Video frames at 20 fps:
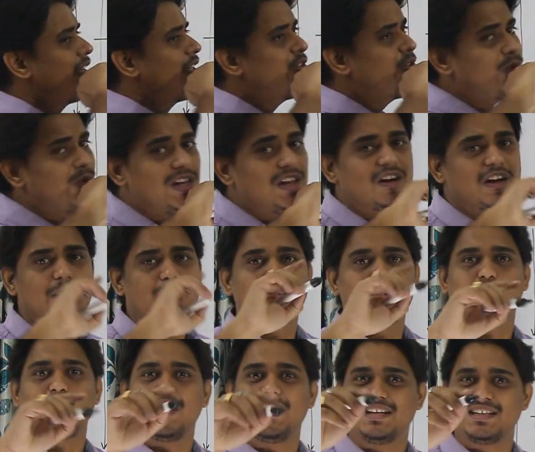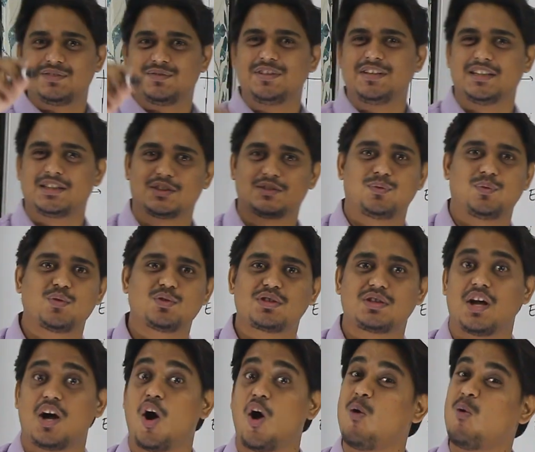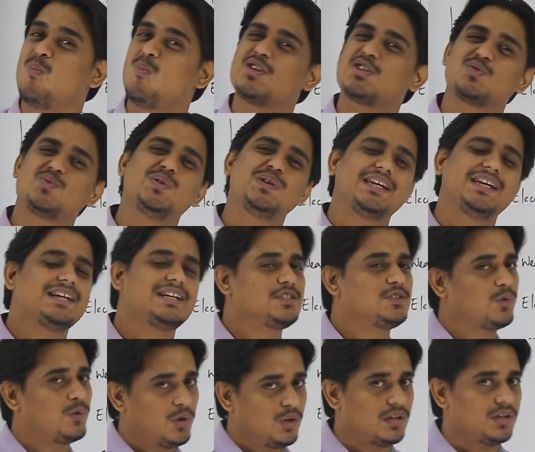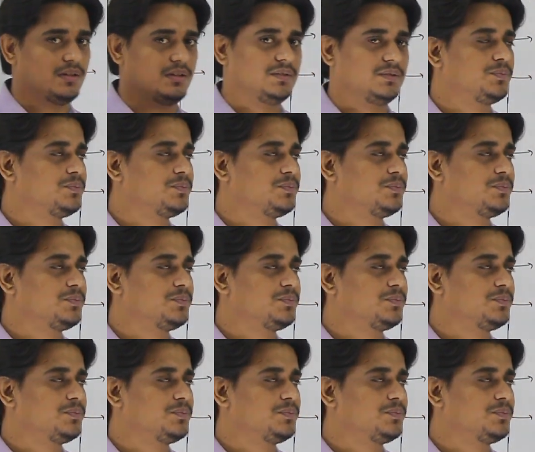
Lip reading: You will learn about why it is weakest force and how much weak it is, you will learn.